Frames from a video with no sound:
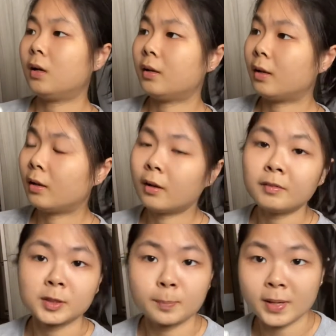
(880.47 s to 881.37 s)
a lot
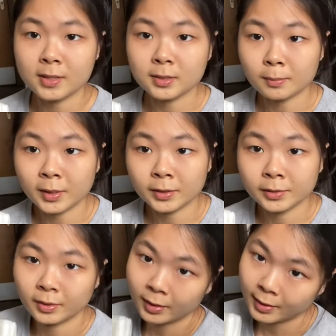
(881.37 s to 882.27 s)
of space in my
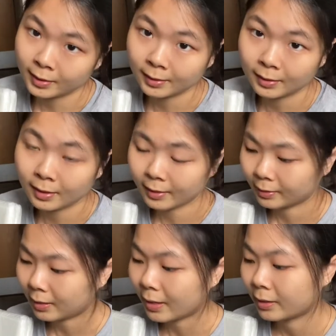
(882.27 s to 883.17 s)
drawer that
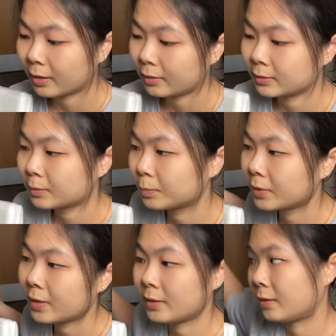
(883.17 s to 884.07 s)
like I can't
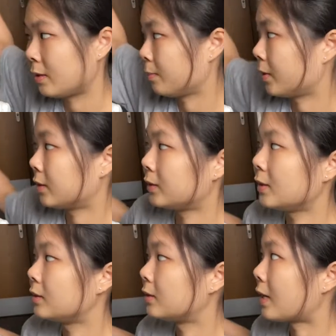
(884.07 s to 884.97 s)
put anything because
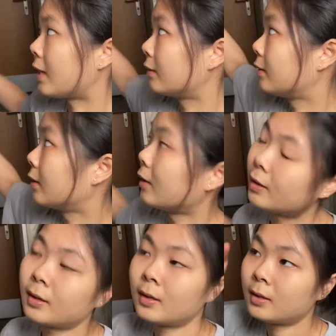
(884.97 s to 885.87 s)
it's at
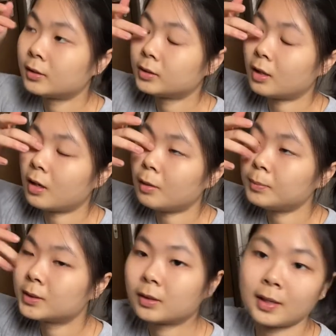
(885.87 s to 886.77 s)
the
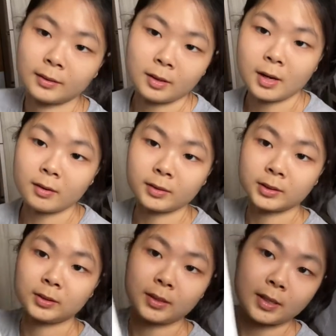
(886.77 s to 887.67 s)
top. So I thought I would
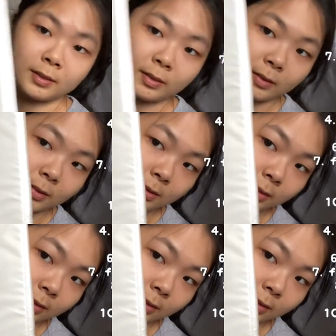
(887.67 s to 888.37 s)
just get this.